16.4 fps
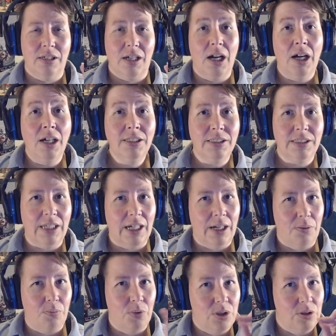Khan's
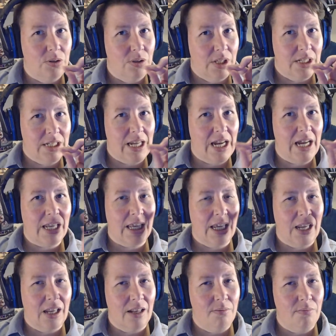dad would do the
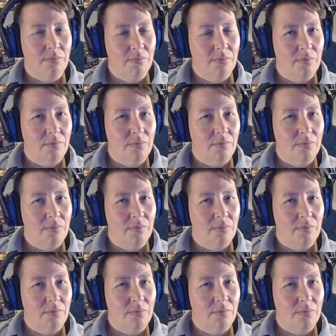attacking, and